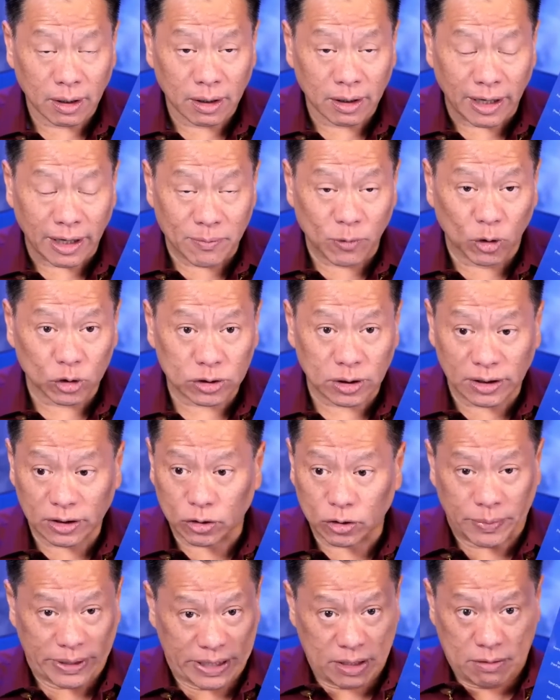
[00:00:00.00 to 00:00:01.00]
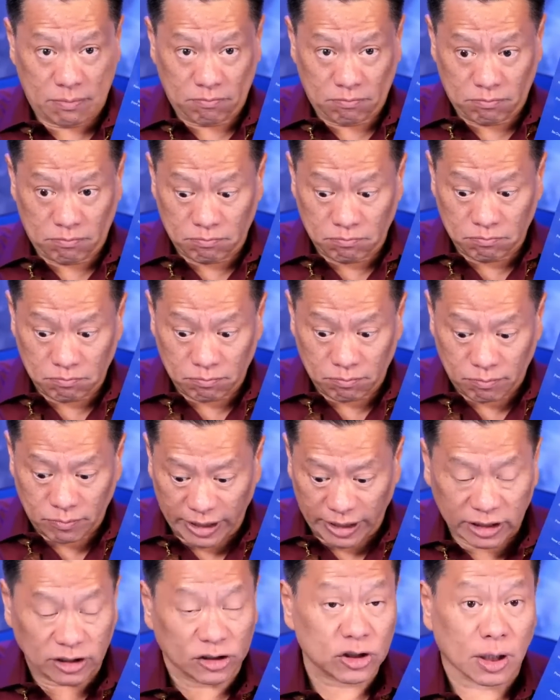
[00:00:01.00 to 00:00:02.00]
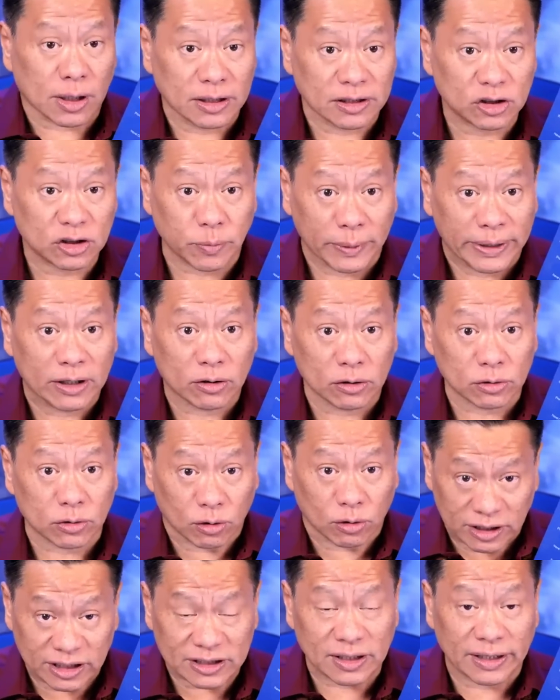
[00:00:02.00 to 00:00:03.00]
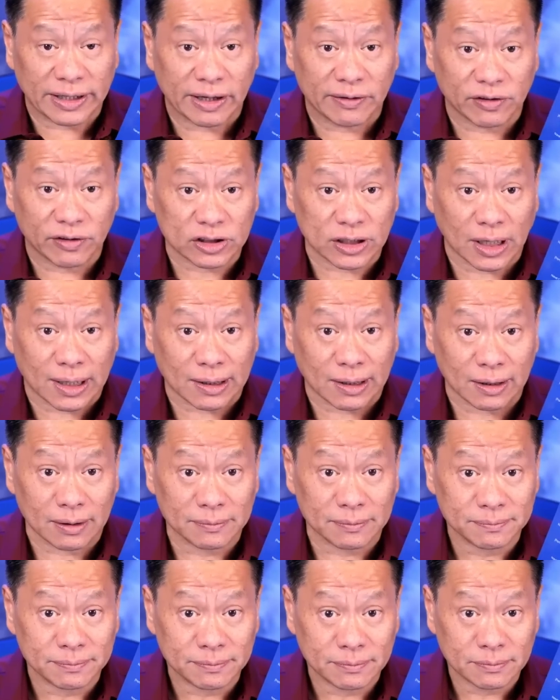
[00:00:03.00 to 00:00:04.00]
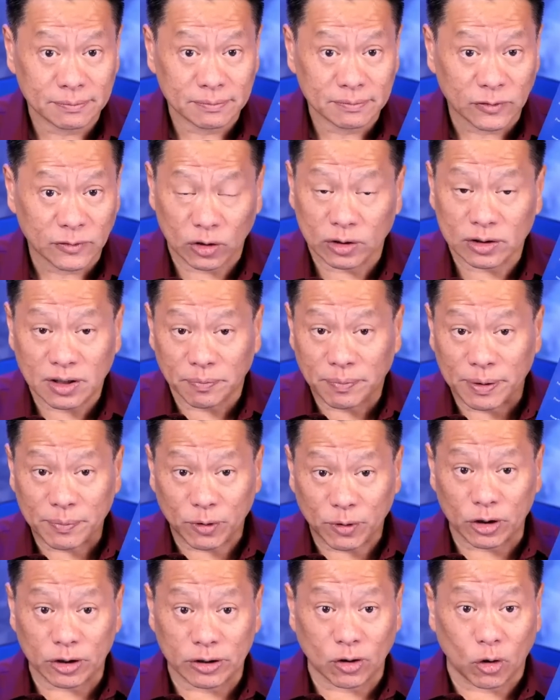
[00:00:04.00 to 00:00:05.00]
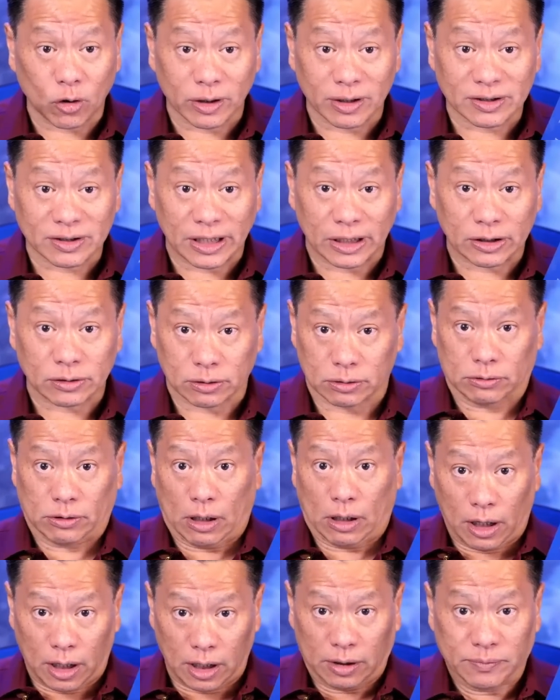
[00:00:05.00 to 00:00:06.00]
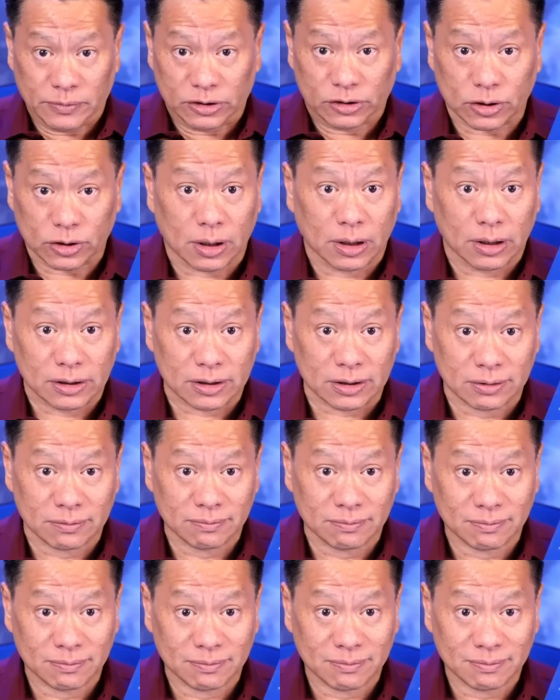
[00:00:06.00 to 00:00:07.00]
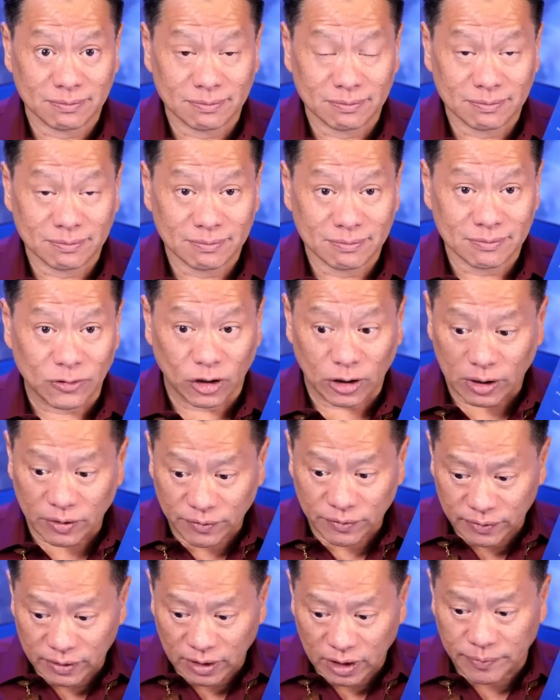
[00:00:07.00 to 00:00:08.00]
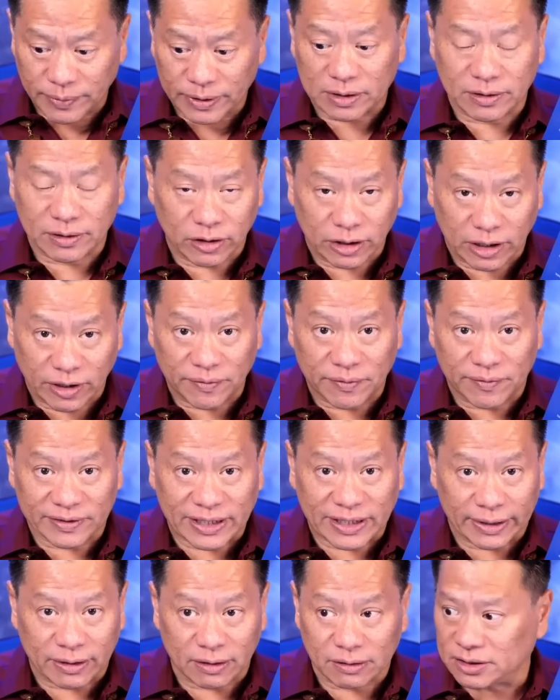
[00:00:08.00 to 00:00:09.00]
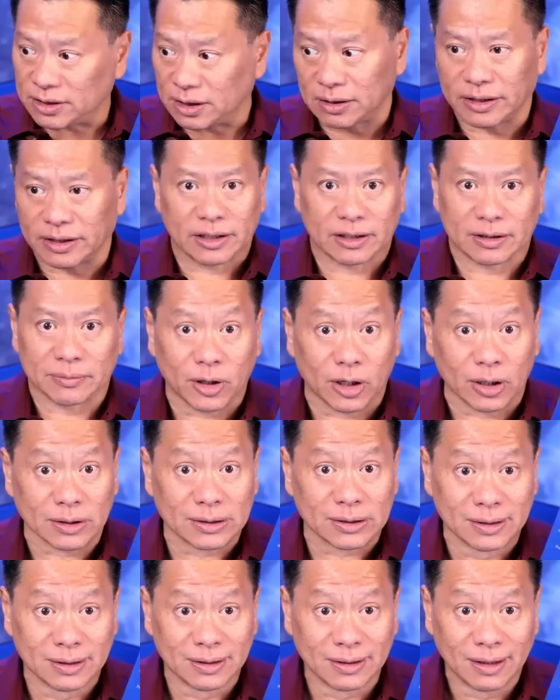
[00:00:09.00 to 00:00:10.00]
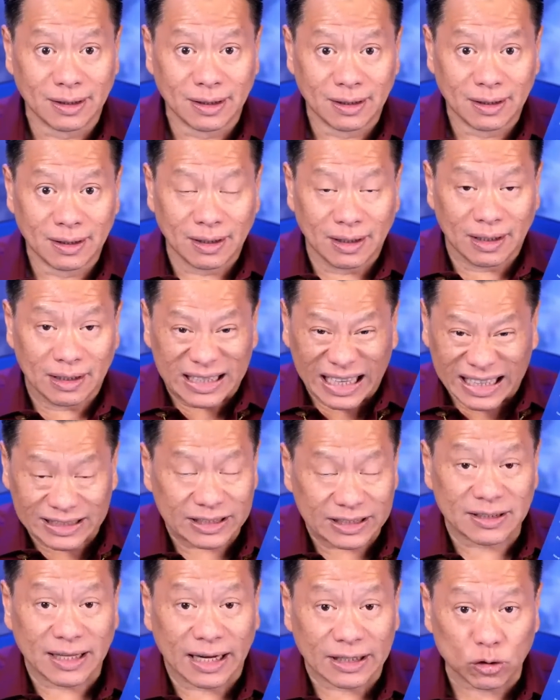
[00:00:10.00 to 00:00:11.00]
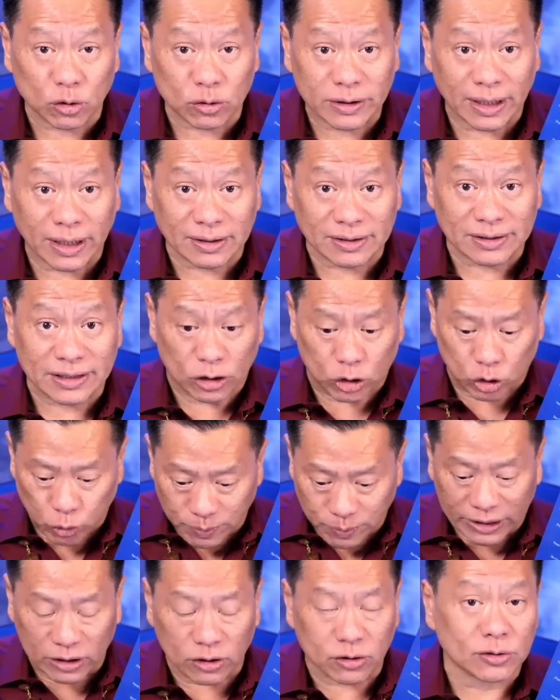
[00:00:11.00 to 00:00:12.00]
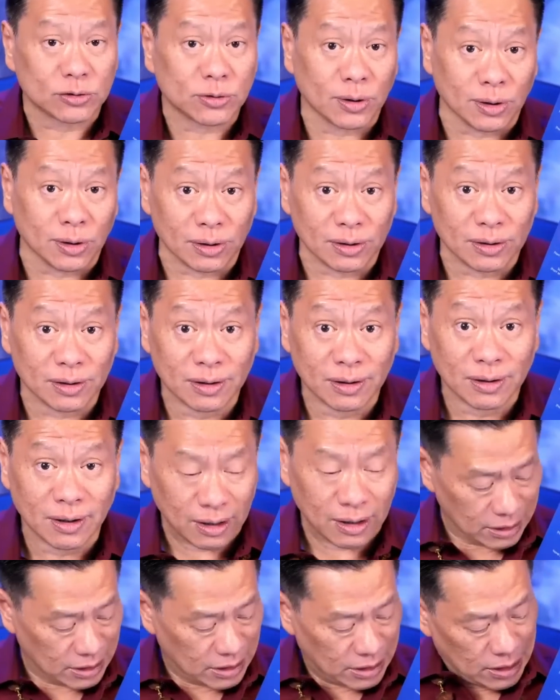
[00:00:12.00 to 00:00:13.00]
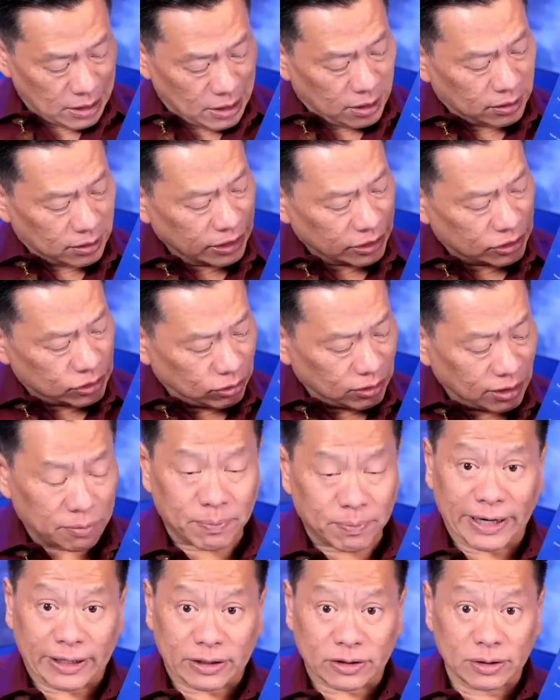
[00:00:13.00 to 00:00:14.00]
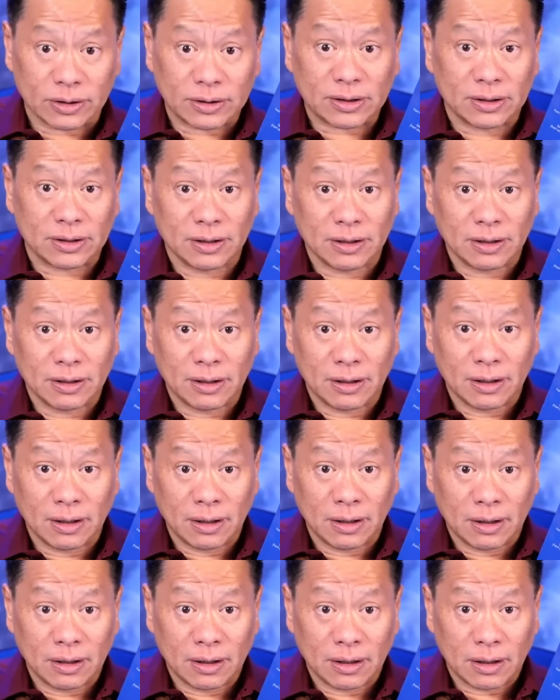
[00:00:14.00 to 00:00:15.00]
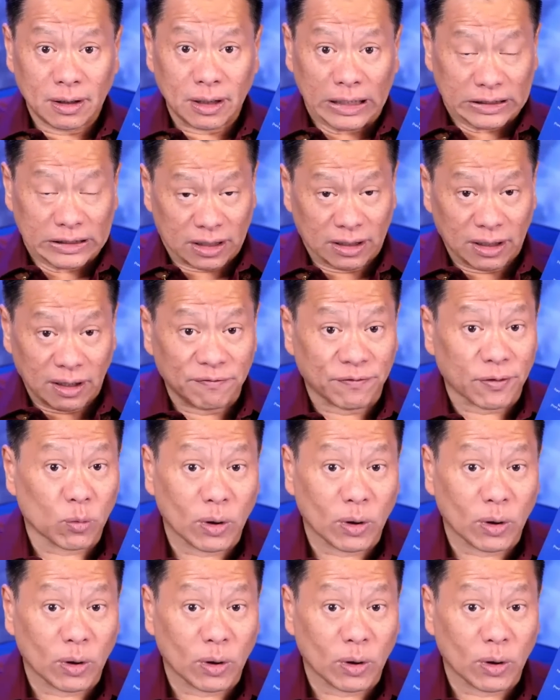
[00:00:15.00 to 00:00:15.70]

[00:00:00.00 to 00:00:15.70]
emotionally to be in charge, to be in control. That's the navel chakra. You know, some people in the organization go, I'm in charge. You give them a little bit, you give them a title, suddenly they're the boss. That is natural tendency to be in control. The solar plexus is love for